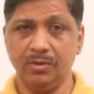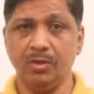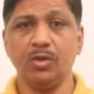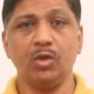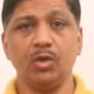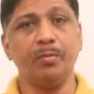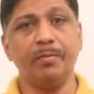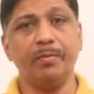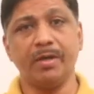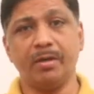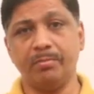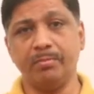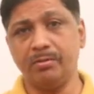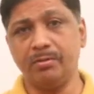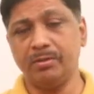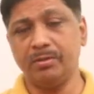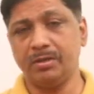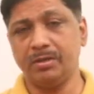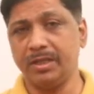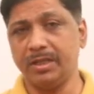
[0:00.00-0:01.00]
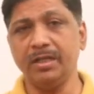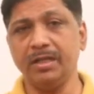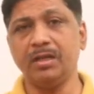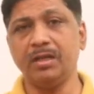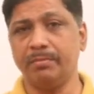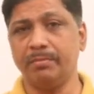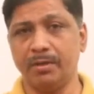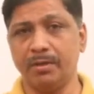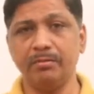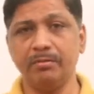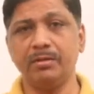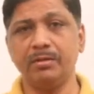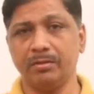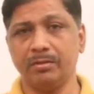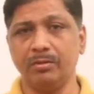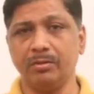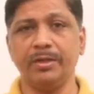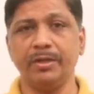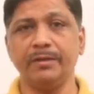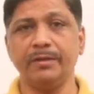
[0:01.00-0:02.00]
You may about think about
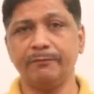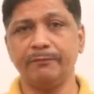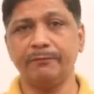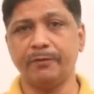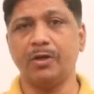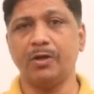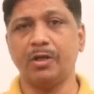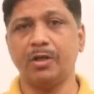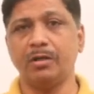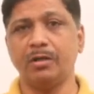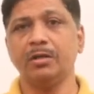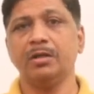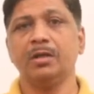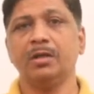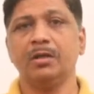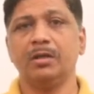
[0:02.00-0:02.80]
going for